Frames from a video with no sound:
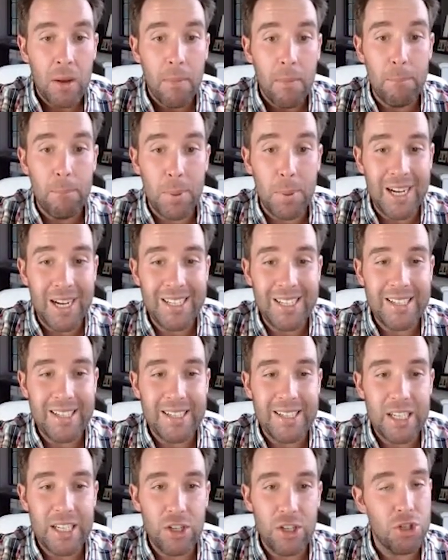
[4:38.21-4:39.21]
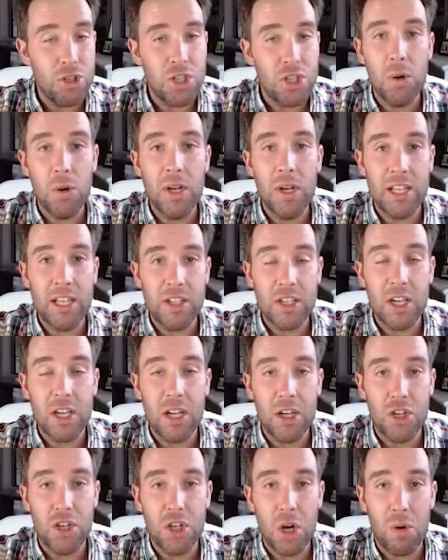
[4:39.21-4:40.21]
but you're showing it's
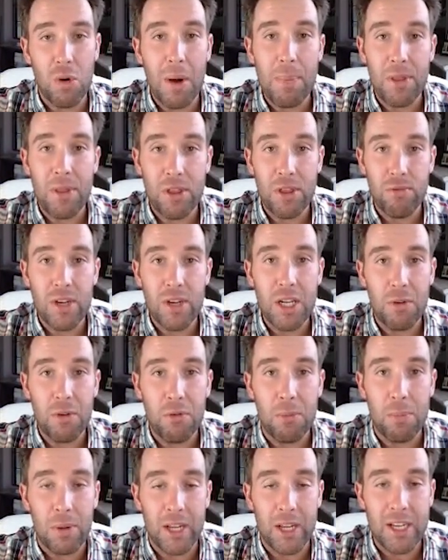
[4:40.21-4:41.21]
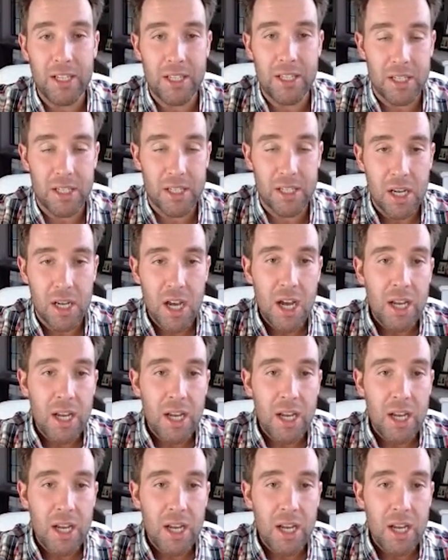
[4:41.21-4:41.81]
going to show up in 3 different places.